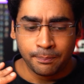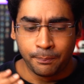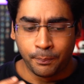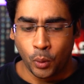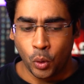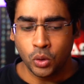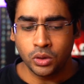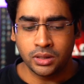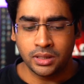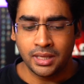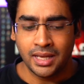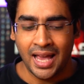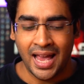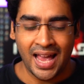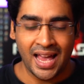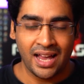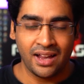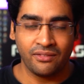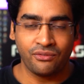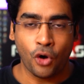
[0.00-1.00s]
both
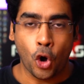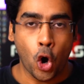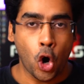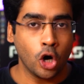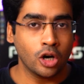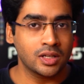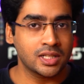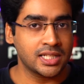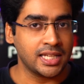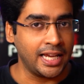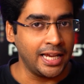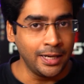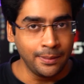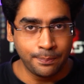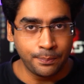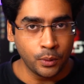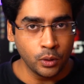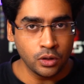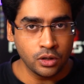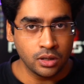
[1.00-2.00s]
have aux
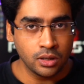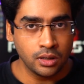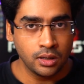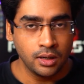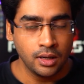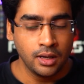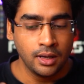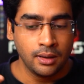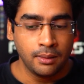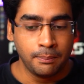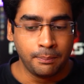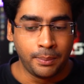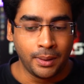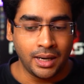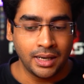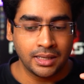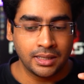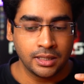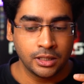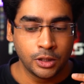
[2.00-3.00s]
input,
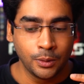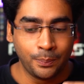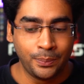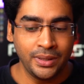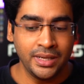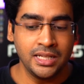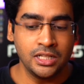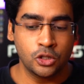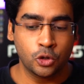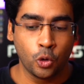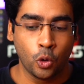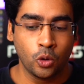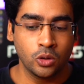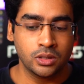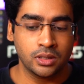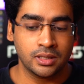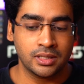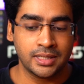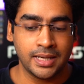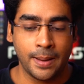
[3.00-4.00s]
but the Breeze
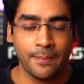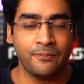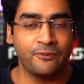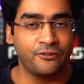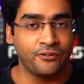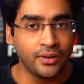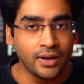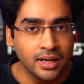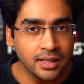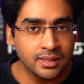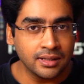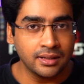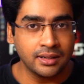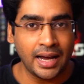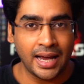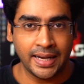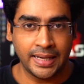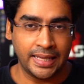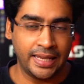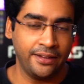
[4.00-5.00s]
goes a step further
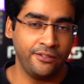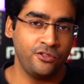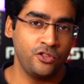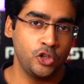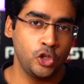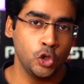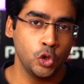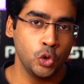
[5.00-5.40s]
and gives